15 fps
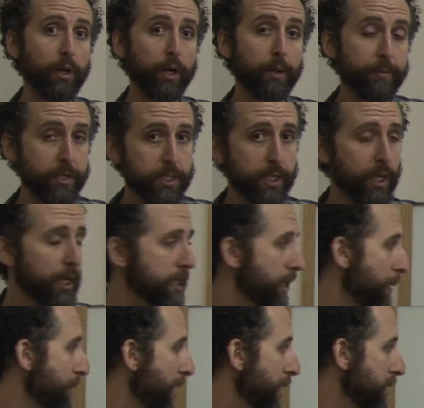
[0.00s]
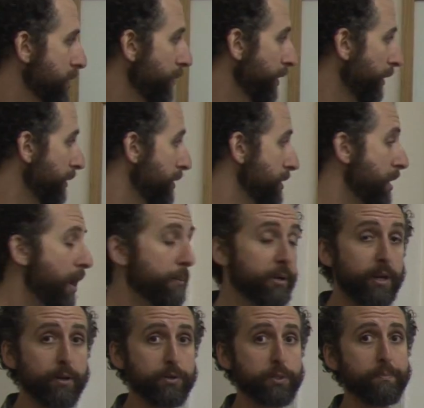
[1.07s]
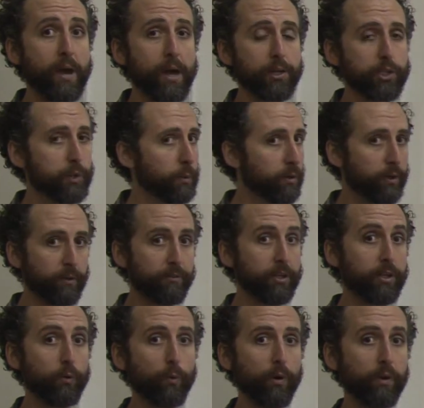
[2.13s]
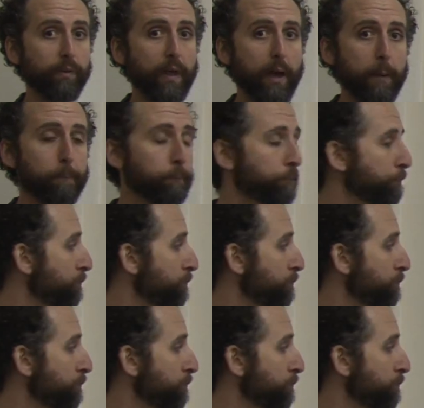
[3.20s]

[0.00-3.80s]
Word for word: In this case, I made it so that the denominators match, so we don't even need to work that.